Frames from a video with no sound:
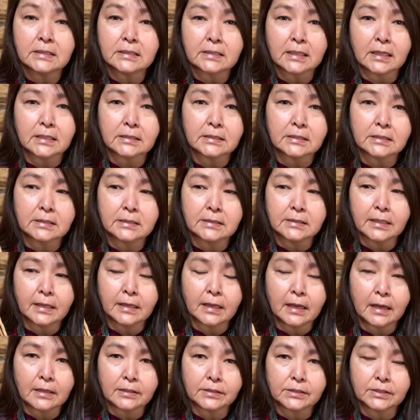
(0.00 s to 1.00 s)
us.
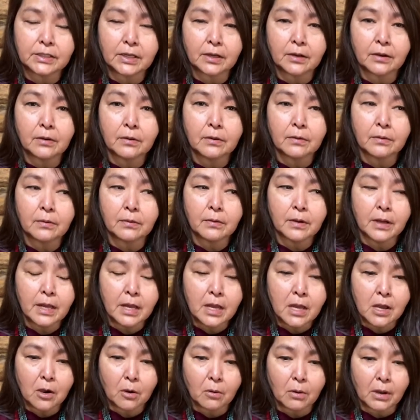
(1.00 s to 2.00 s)
So
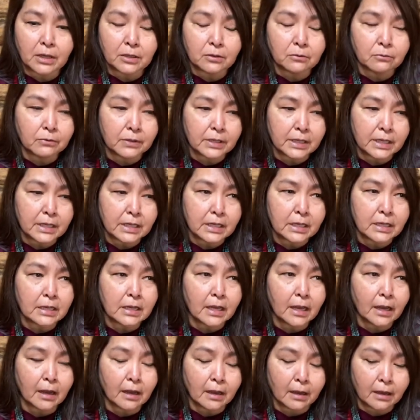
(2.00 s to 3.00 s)
when
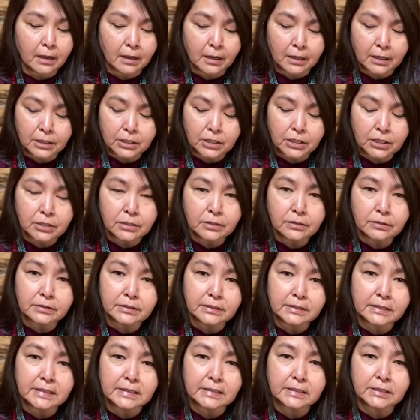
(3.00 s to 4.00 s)
we
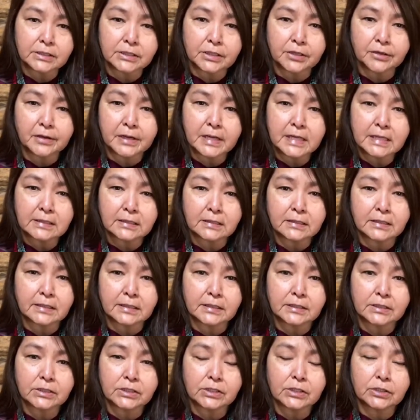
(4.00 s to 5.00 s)
use these stirring
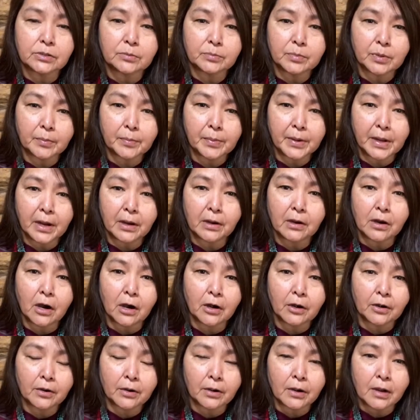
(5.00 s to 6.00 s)
sticks to prepare
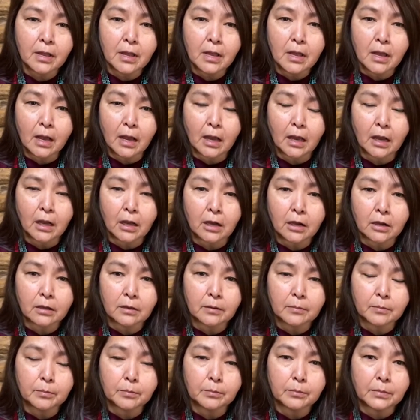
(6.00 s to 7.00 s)
our
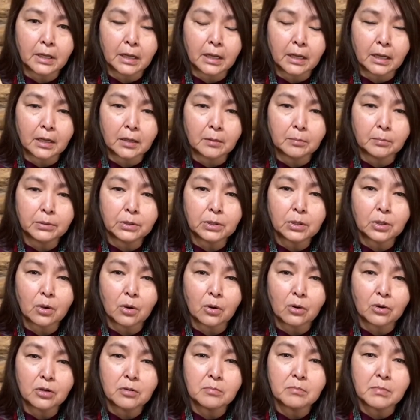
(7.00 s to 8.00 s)
blue
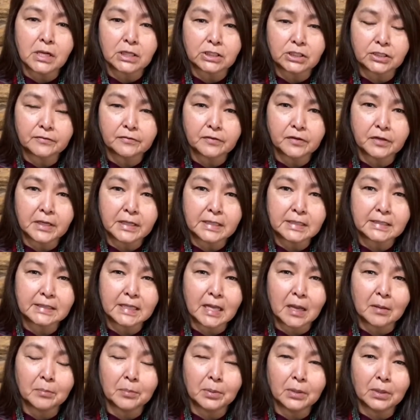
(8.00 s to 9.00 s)
corn mush, for
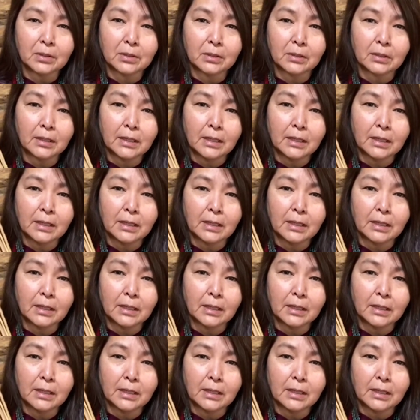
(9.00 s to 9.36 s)
example,